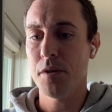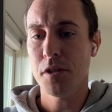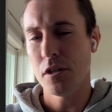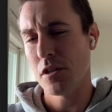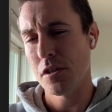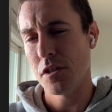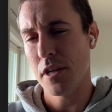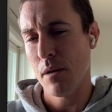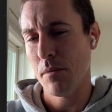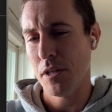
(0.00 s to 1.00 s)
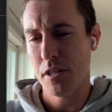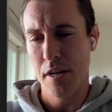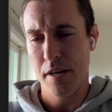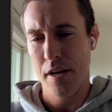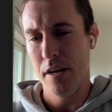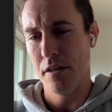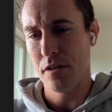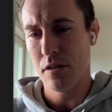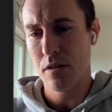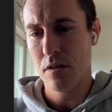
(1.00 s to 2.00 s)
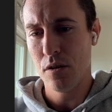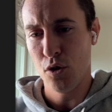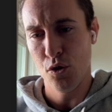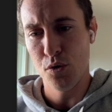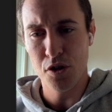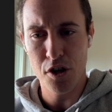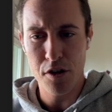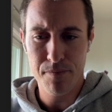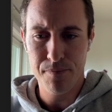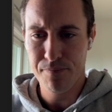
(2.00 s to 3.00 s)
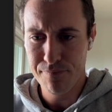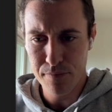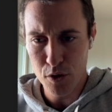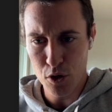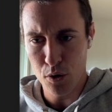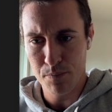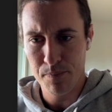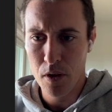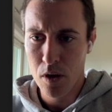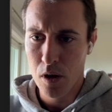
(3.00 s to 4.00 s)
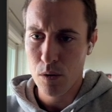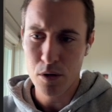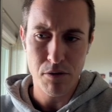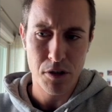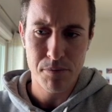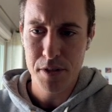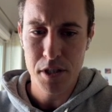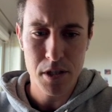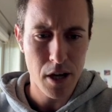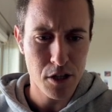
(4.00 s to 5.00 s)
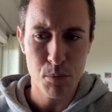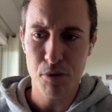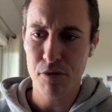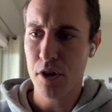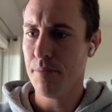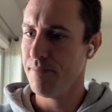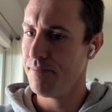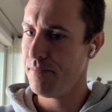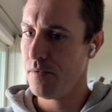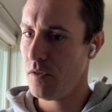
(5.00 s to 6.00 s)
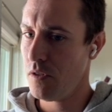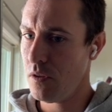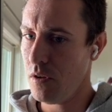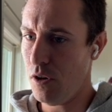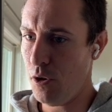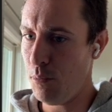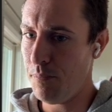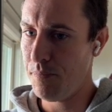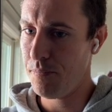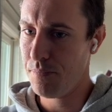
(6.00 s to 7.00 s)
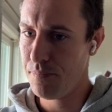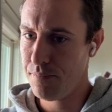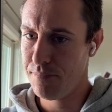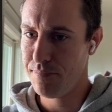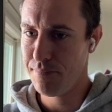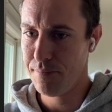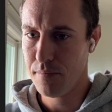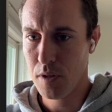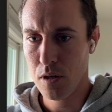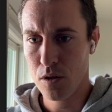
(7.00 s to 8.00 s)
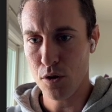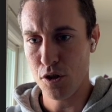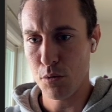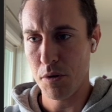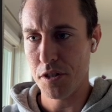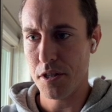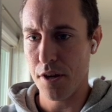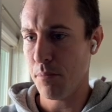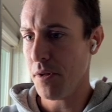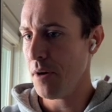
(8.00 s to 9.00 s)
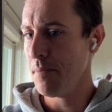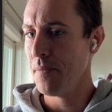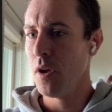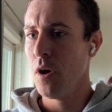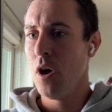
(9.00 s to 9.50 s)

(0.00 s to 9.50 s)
This is the same as saying as user. So whichever syntax you prefer. So I'll just place that up there.